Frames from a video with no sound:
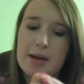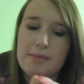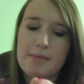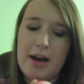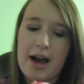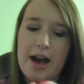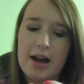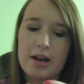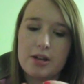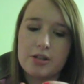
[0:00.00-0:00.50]

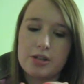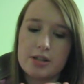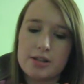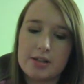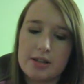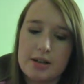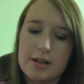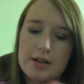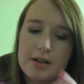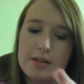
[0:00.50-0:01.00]
MAC, just
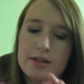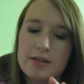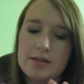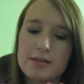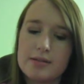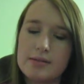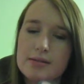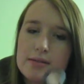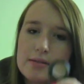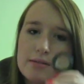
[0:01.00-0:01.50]
because,
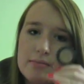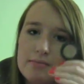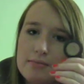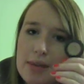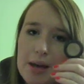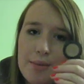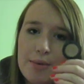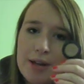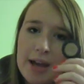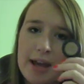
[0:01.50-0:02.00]

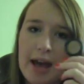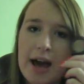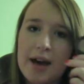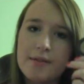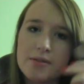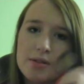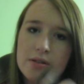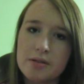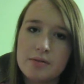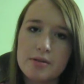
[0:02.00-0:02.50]
I mean, I have
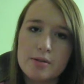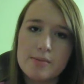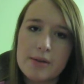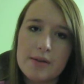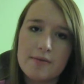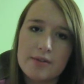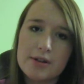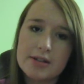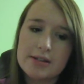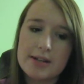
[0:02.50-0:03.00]
to. It's my
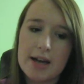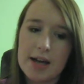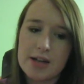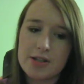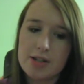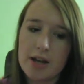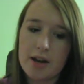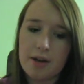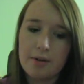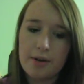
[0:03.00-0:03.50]
first
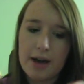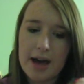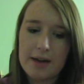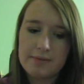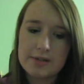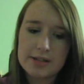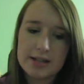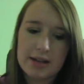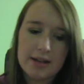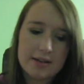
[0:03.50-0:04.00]
eyeshadow. I have
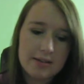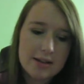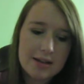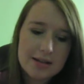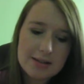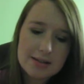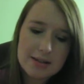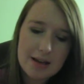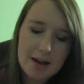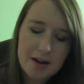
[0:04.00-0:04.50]
to take this.
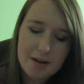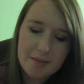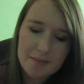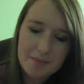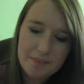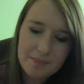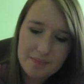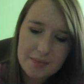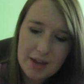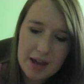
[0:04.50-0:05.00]

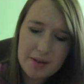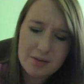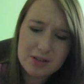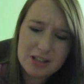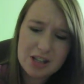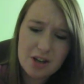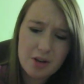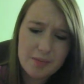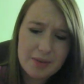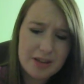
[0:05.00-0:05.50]
I'm
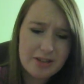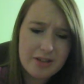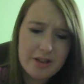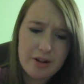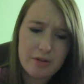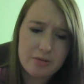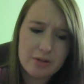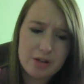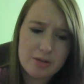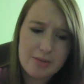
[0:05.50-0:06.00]
really hoping they
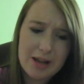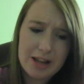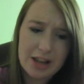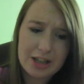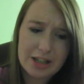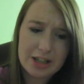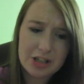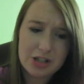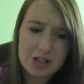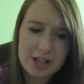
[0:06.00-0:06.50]
don't lose my
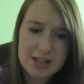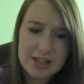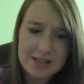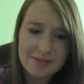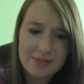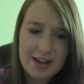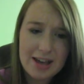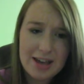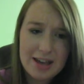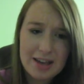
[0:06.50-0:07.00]
luggage, because
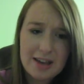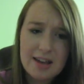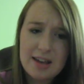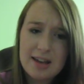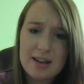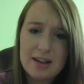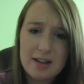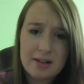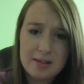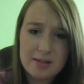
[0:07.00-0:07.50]
if I
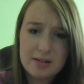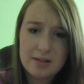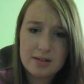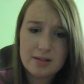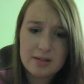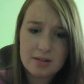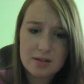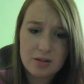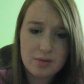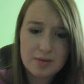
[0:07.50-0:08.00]

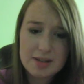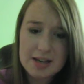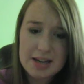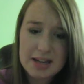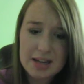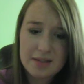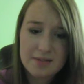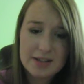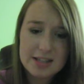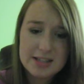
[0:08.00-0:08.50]
lose
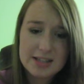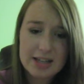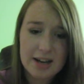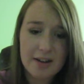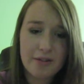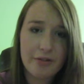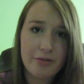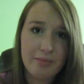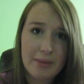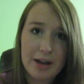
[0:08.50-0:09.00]
any of this
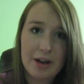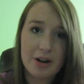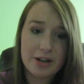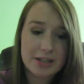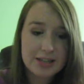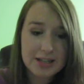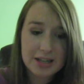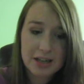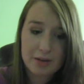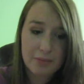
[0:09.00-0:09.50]
stuff, my
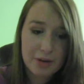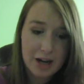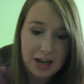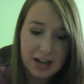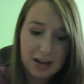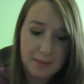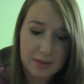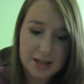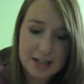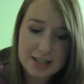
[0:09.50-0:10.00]
heart's going to break.
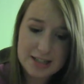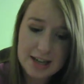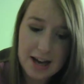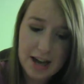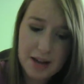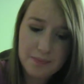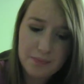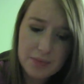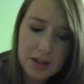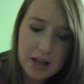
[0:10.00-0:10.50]
I'm going to
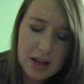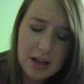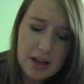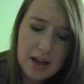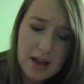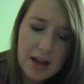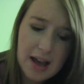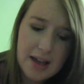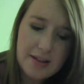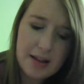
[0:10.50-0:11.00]
die.
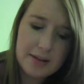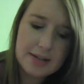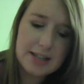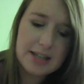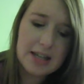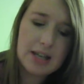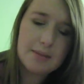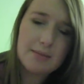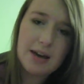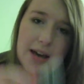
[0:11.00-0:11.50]
And I'm
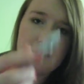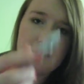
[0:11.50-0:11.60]
taking my